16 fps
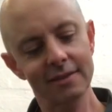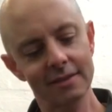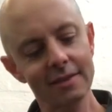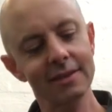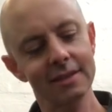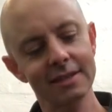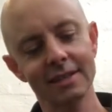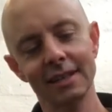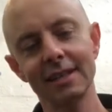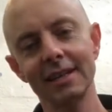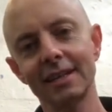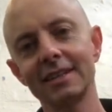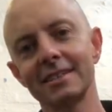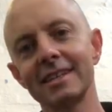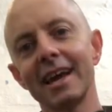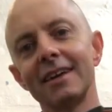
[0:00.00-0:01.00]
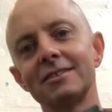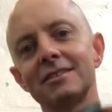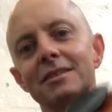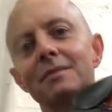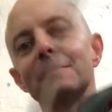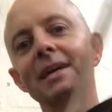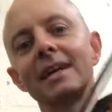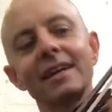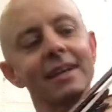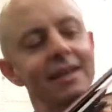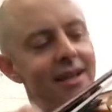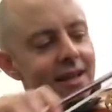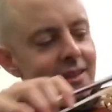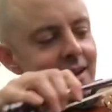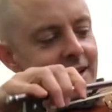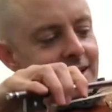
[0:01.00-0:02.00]
this Gliga sounds to me
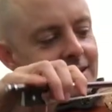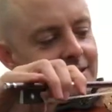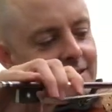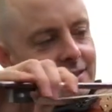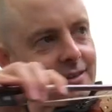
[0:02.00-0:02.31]
like it's